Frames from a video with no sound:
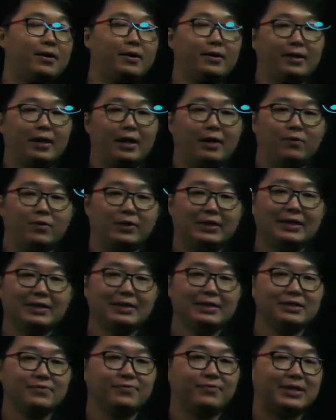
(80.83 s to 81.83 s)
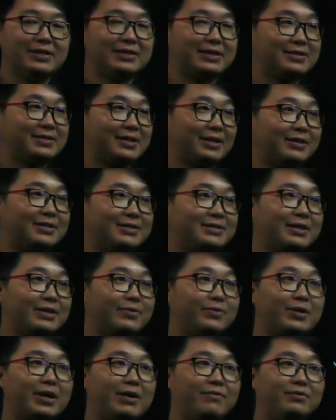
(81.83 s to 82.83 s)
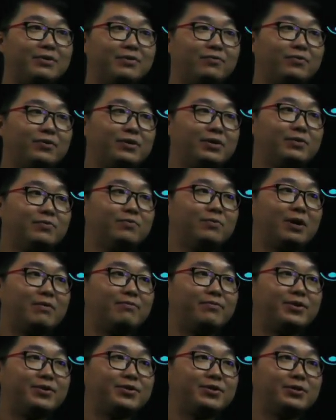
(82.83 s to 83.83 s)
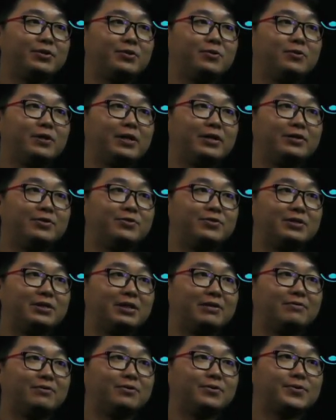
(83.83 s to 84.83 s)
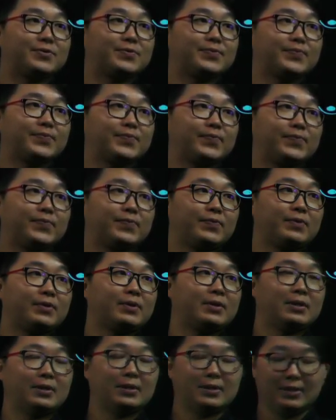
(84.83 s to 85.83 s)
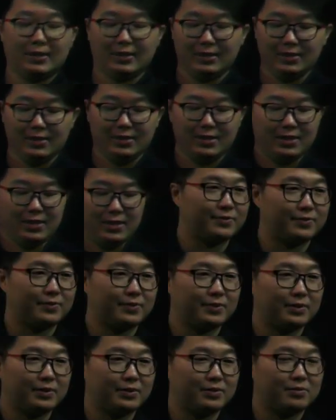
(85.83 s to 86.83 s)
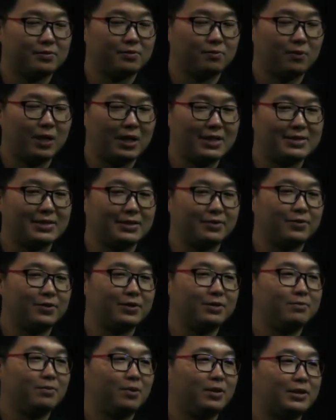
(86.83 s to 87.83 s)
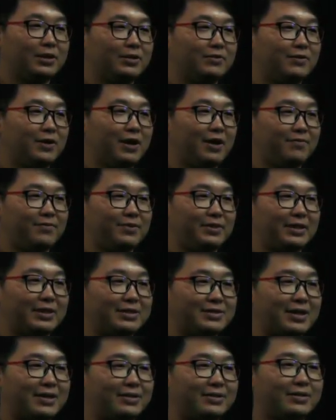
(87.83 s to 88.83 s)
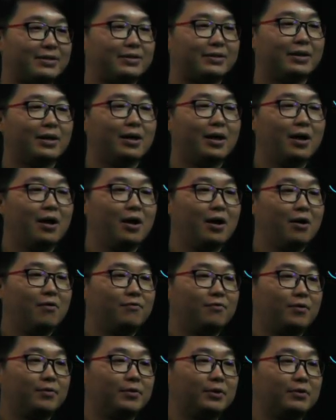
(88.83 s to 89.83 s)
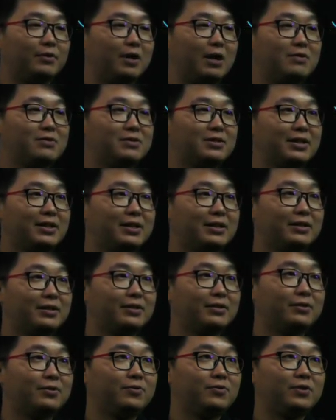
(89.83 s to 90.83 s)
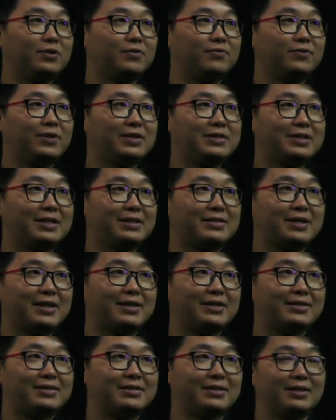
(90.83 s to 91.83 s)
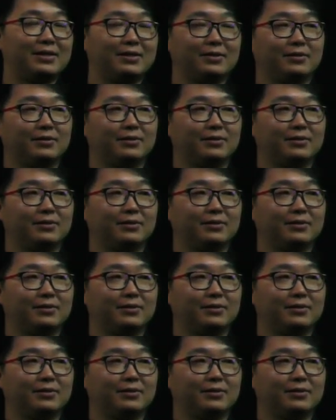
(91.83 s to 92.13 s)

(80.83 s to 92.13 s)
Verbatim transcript: And within this first excited state, we have different vibrational energy levels. Okay. Once the quinine molecule have been excited from the ground state to the first excited state,